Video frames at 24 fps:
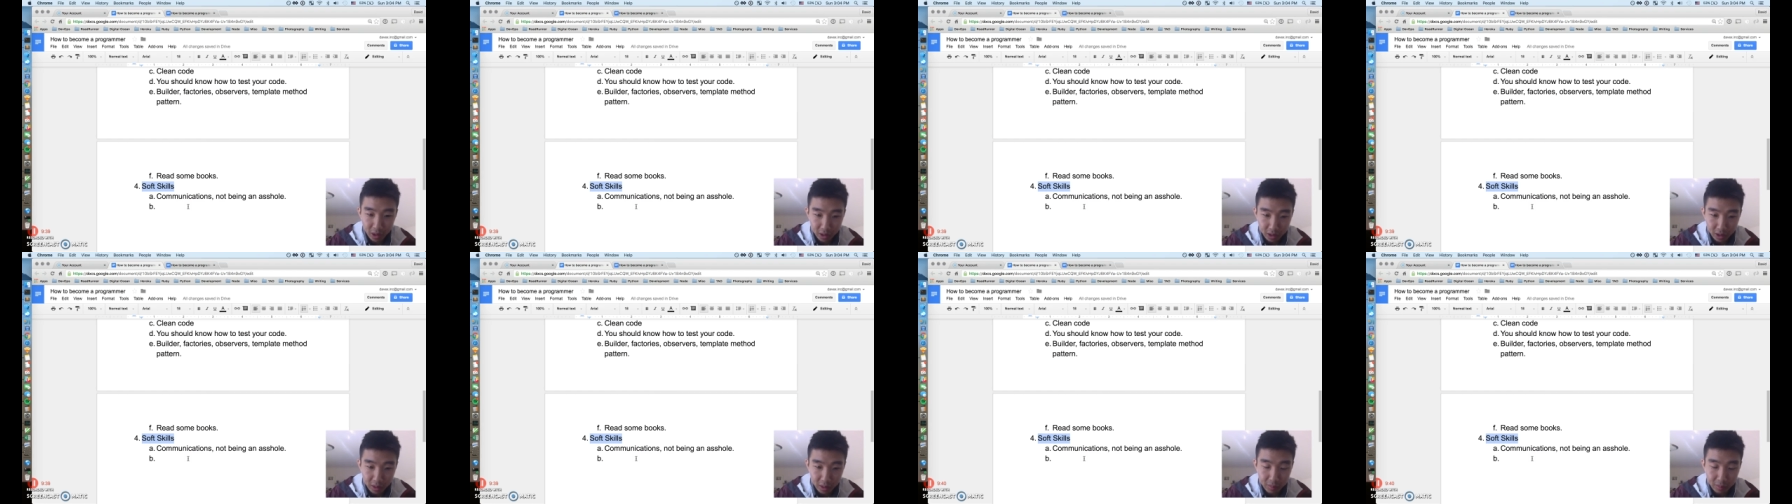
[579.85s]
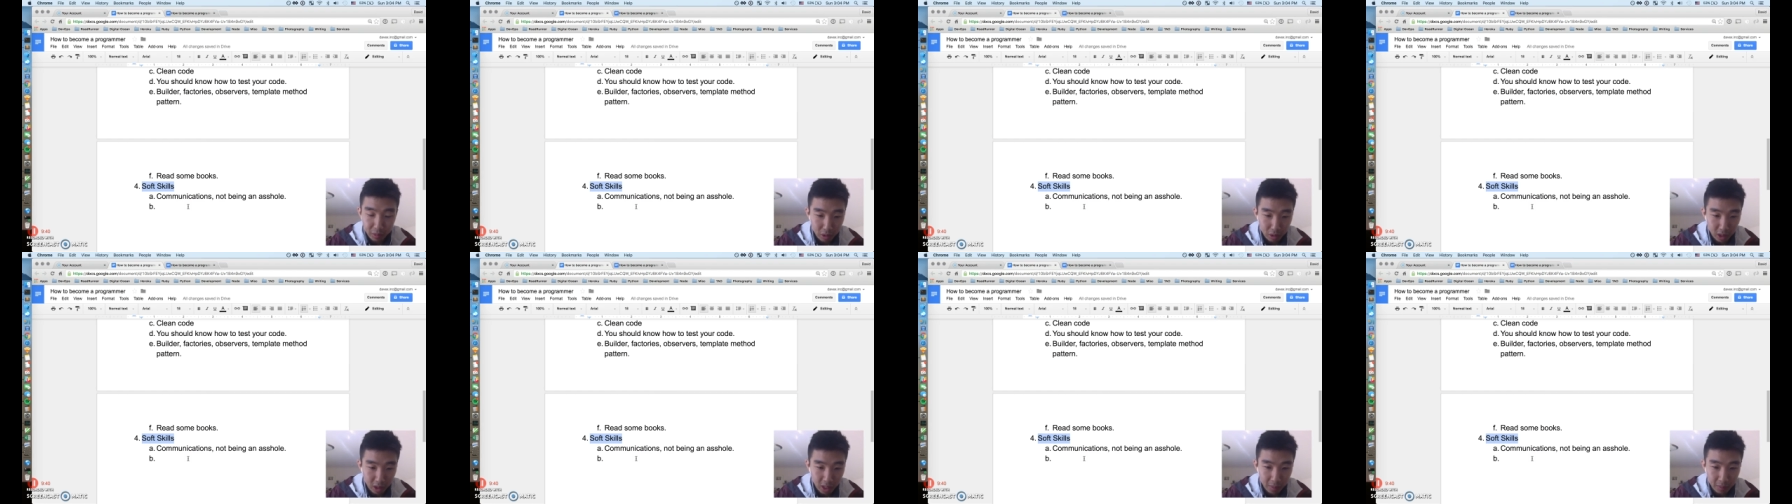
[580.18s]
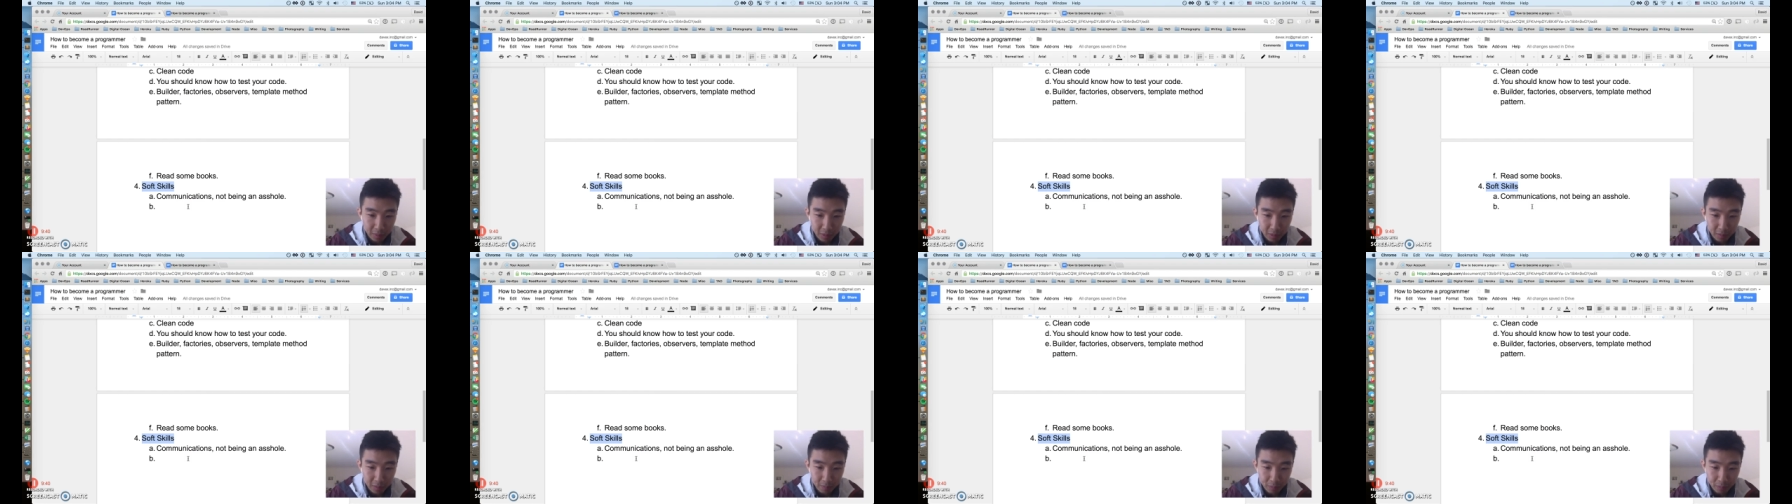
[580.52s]
a good
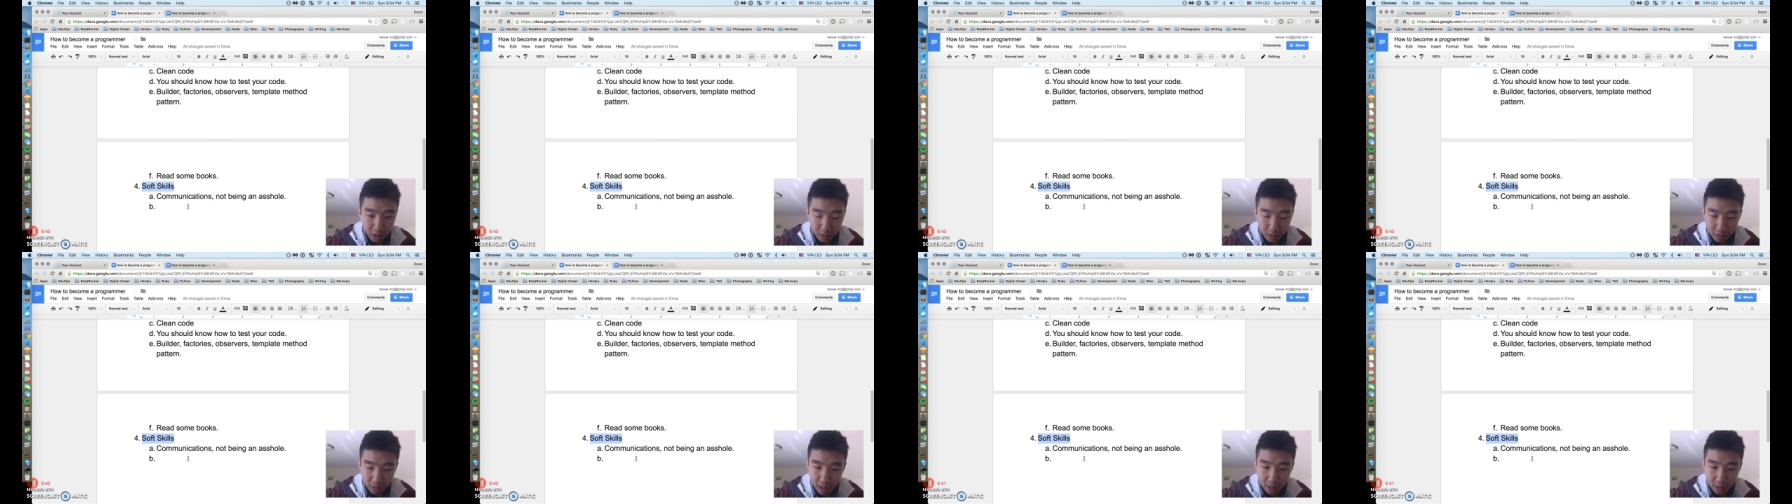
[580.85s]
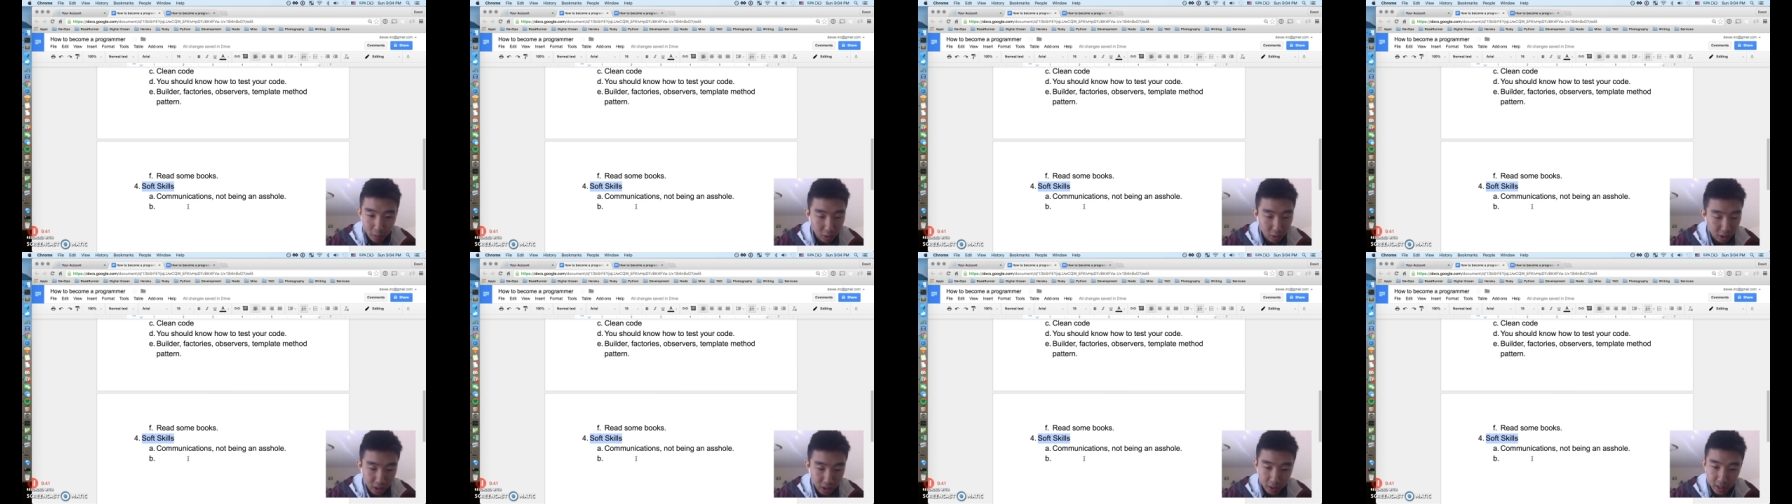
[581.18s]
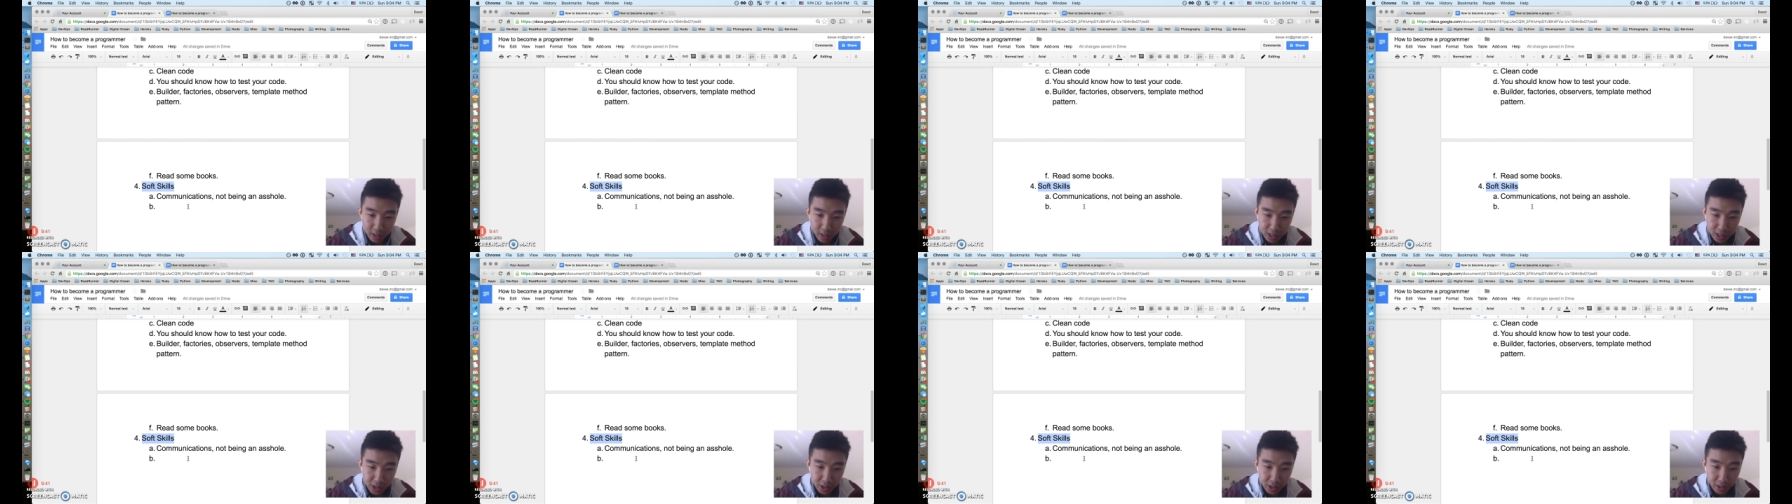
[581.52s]
programmer, all right, or a good
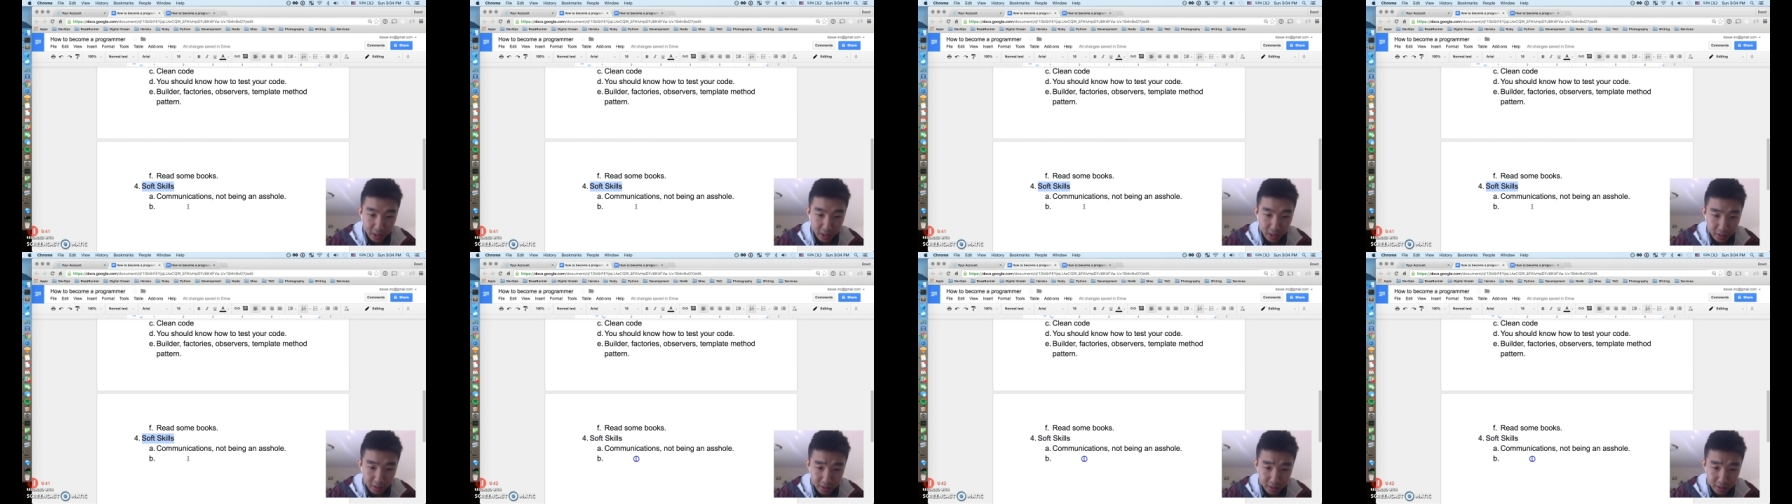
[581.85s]
engineer.